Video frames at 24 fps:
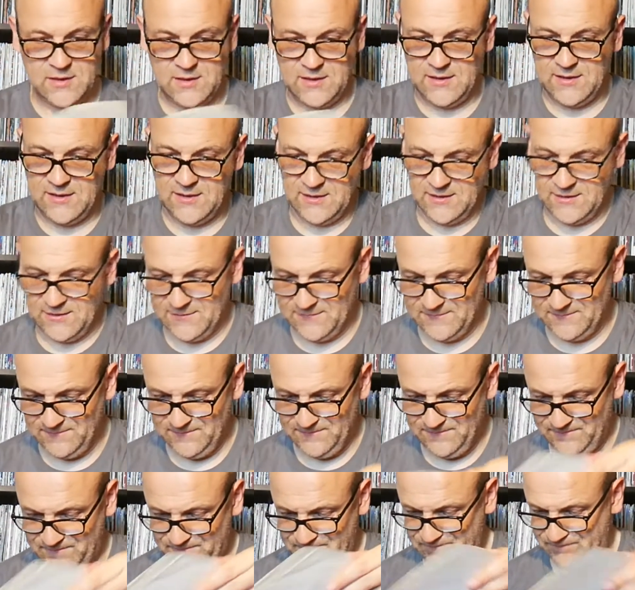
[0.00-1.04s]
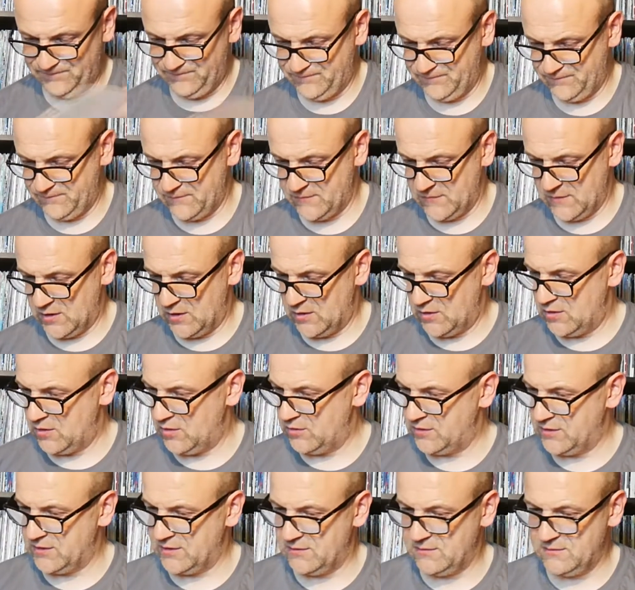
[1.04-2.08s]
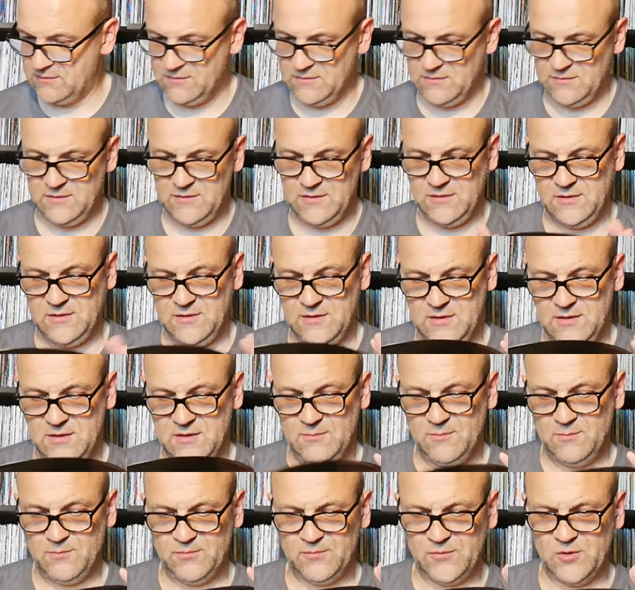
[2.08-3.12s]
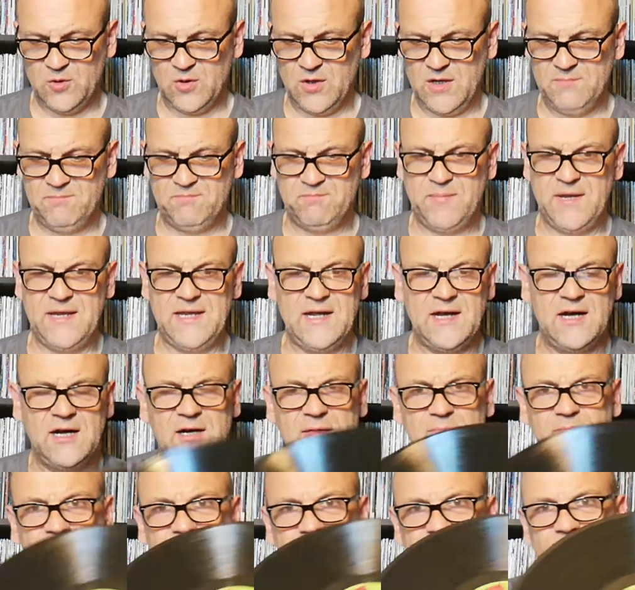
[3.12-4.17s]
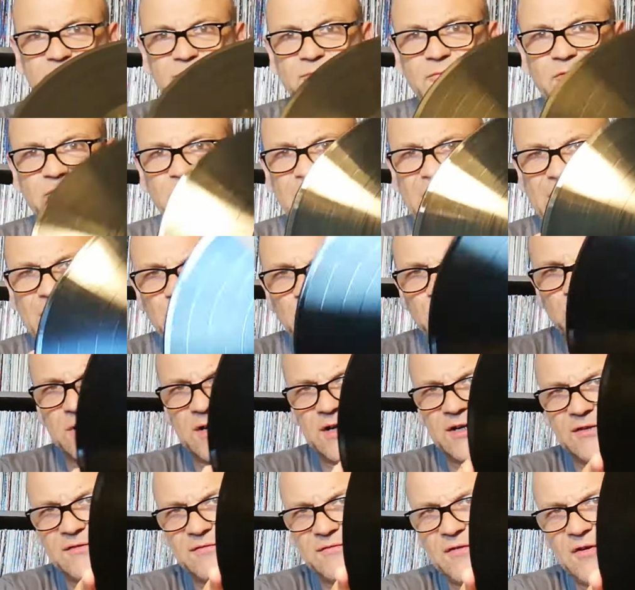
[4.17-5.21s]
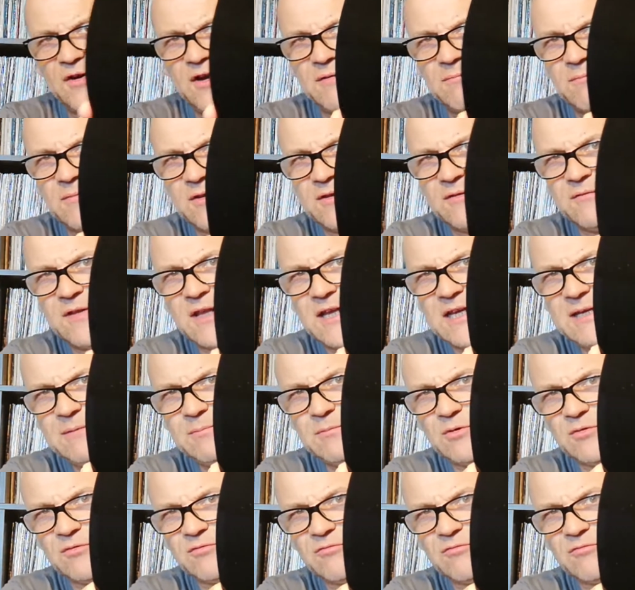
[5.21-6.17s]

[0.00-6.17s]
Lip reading: On a quite beat up. The record plays fine, but the label's